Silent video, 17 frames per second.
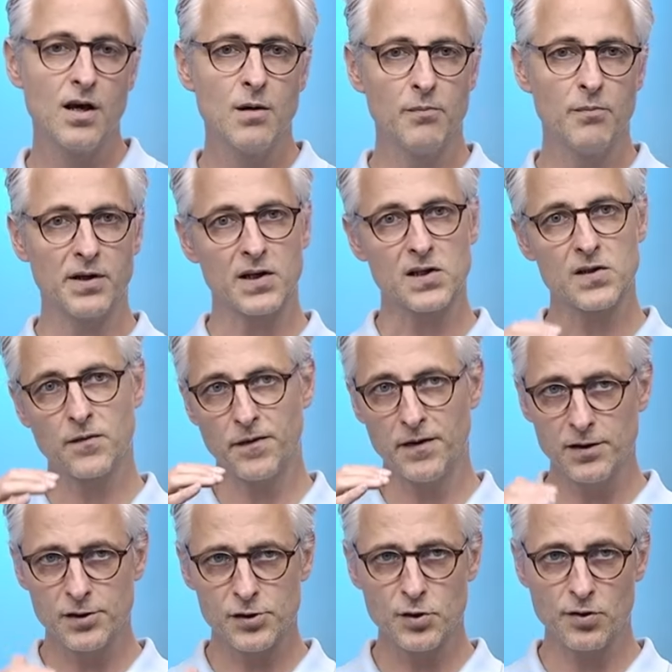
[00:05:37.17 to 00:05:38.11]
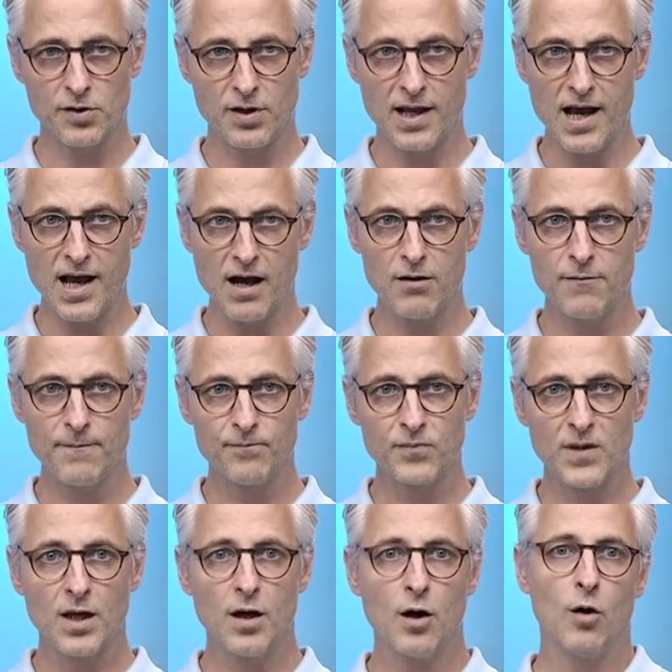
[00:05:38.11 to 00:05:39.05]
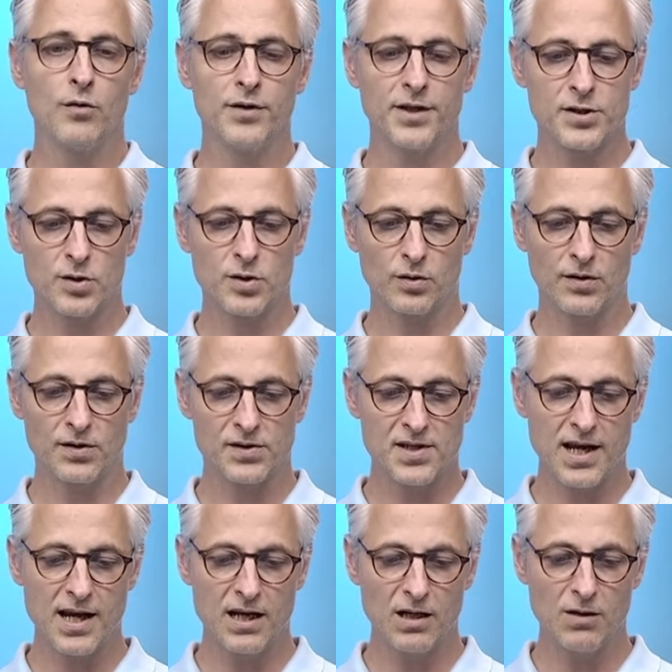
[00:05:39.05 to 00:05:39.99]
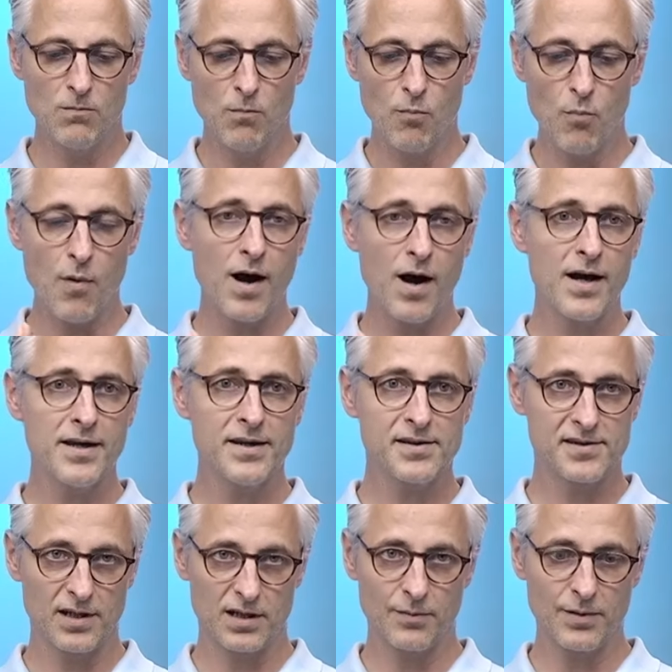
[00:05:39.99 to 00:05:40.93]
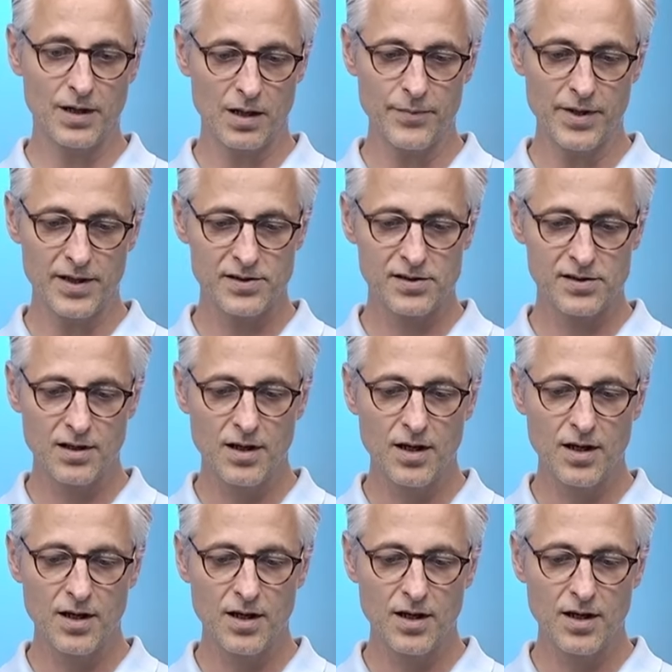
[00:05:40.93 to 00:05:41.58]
but it's filtered now only to contain my setup elements.